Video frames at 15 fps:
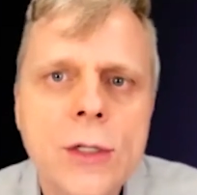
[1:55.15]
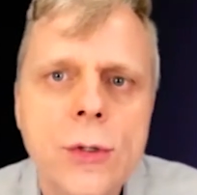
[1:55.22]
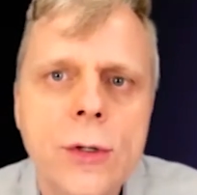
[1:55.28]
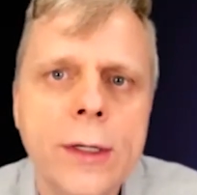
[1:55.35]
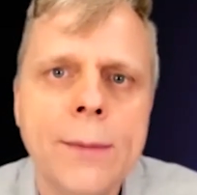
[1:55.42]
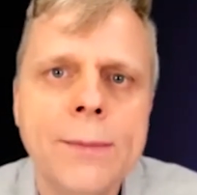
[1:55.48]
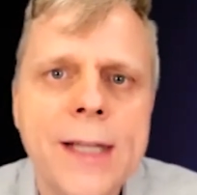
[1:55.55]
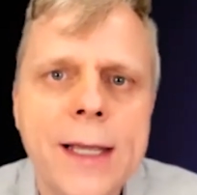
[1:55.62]
you can
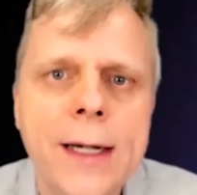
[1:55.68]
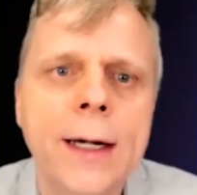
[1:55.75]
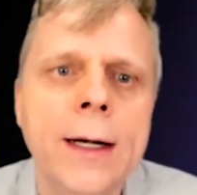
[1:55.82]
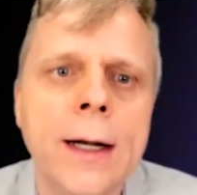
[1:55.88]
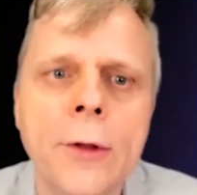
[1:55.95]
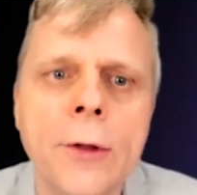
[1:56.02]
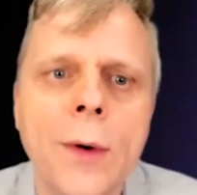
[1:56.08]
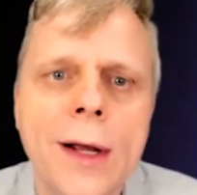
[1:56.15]
update it, and
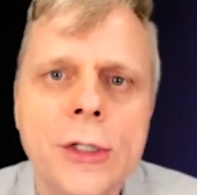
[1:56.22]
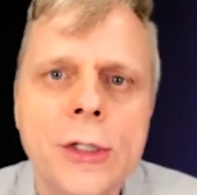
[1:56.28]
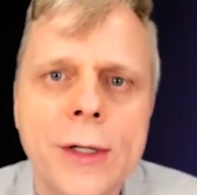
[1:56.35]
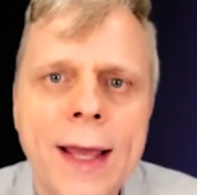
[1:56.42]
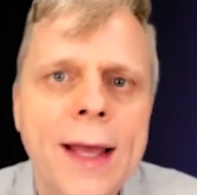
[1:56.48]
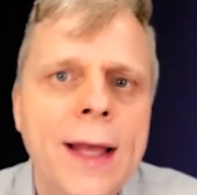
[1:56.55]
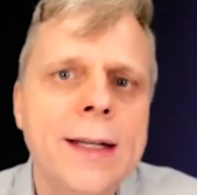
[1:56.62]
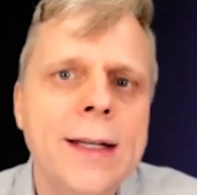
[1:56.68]
otherwise you
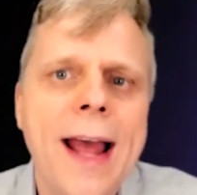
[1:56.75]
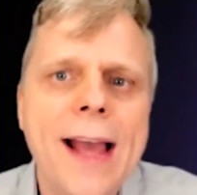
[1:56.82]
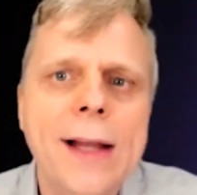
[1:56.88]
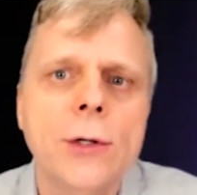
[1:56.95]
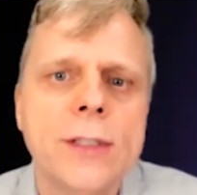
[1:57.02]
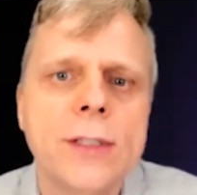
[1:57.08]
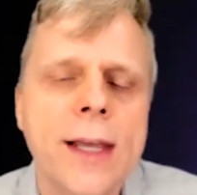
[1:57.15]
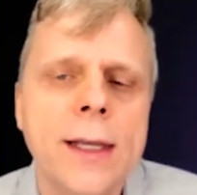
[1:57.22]
can't, and
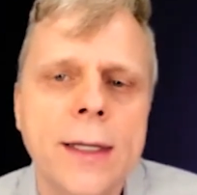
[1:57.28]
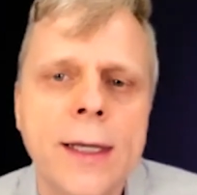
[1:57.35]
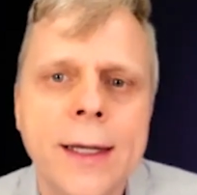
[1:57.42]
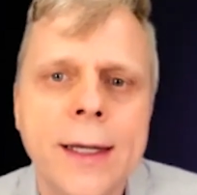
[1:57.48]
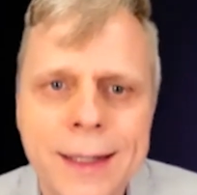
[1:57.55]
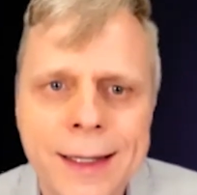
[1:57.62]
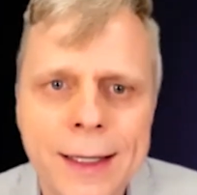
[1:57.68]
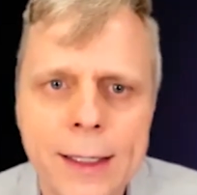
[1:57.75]
hackers can't get
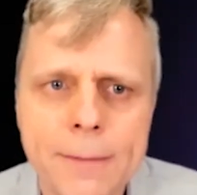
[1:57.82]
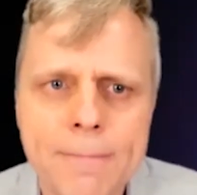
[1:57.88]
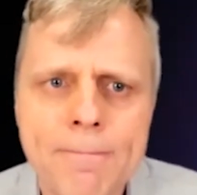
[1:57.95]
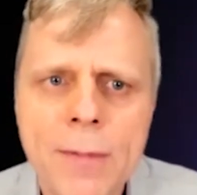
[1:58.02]
in, get it,